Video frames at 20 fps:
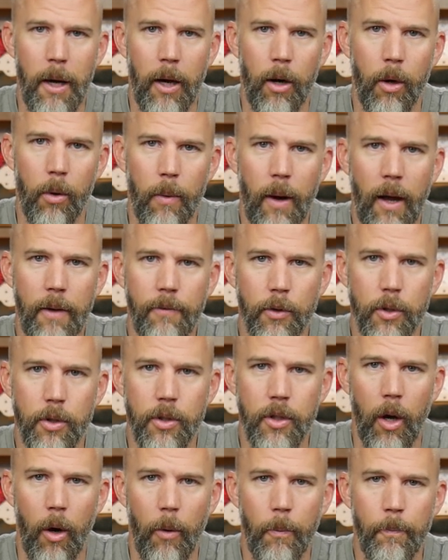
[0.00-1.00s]
power rifle
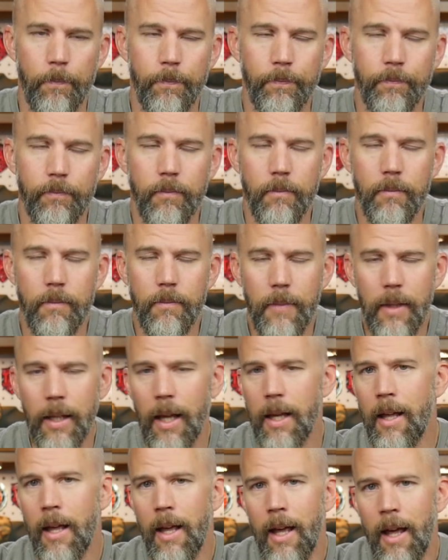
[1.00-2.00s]
scope.
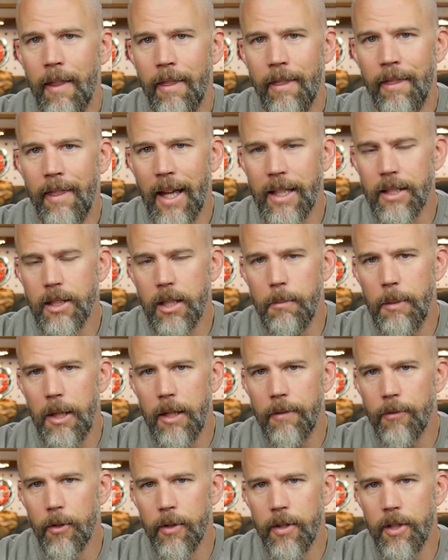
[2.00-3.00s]
That's going to be
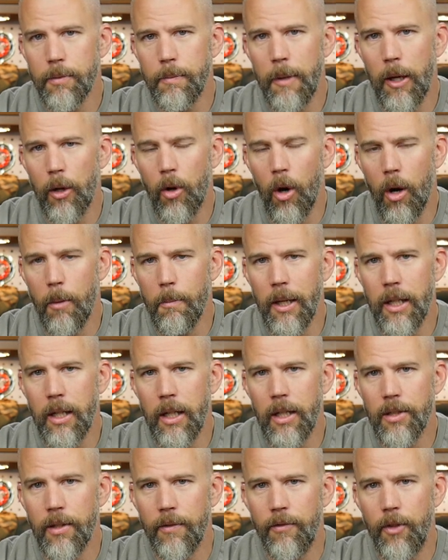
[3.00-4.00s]
it for this Mail Call
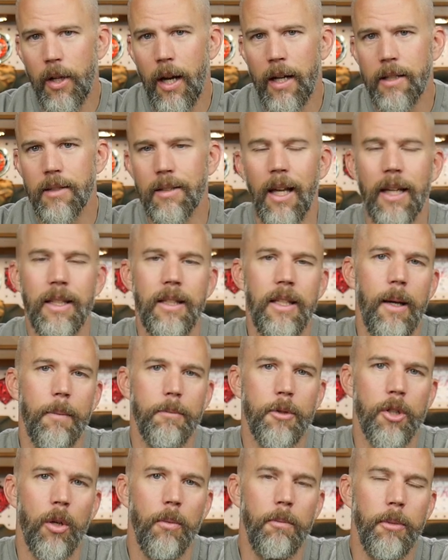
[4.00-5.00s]
Mondays. If you guys like the
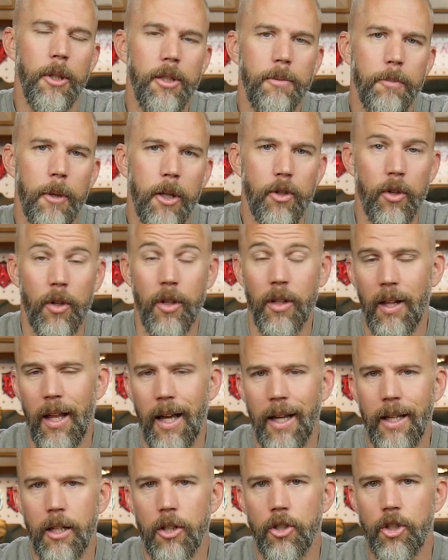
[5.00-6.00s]
episode, please make sure you
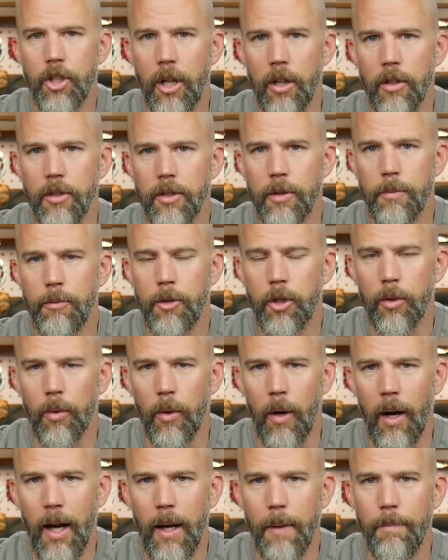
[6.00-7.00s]
like, share, and
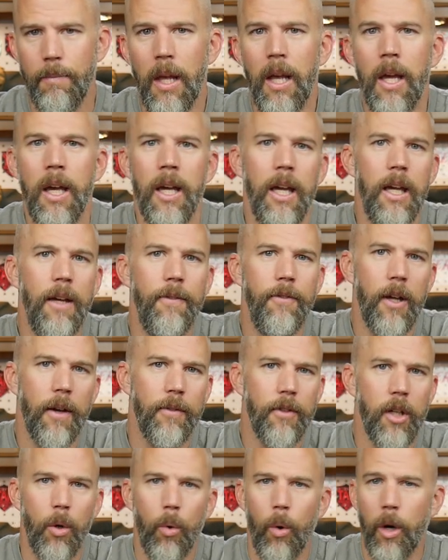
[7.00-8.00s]
subscribe. If you have
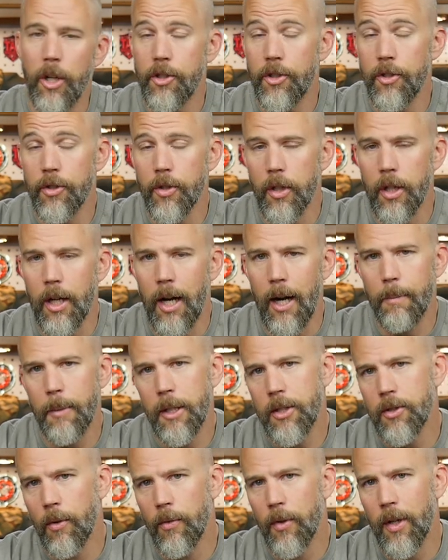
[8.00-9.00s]
any questions or
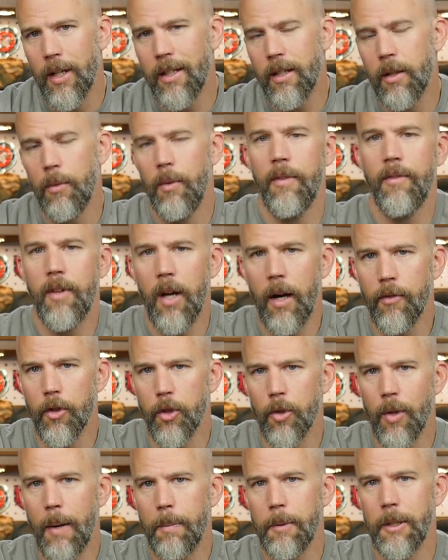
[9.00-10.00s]
comments over anything we've covered,
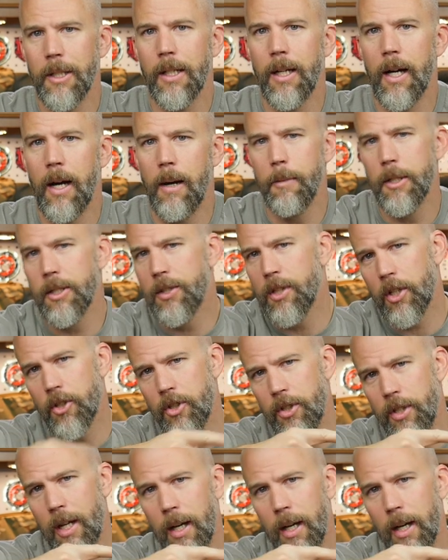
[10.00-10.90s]
drop it in the comments section